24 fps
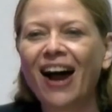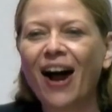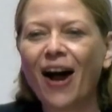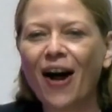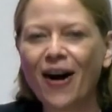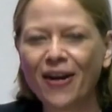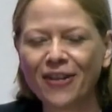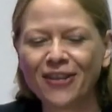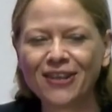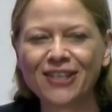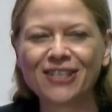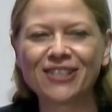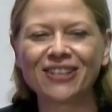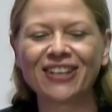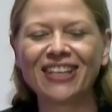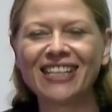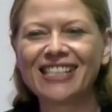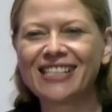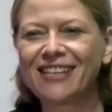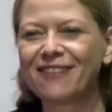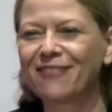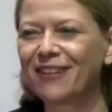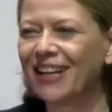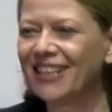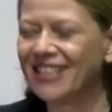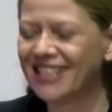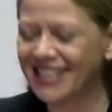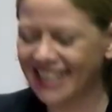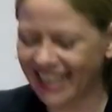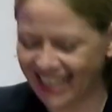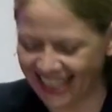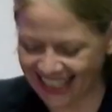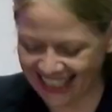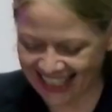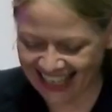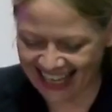on the streets of
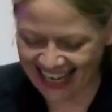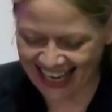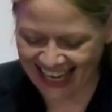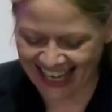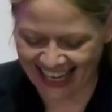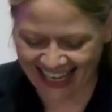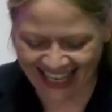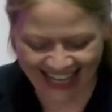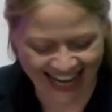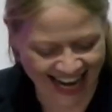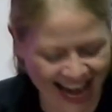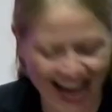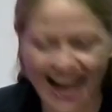London in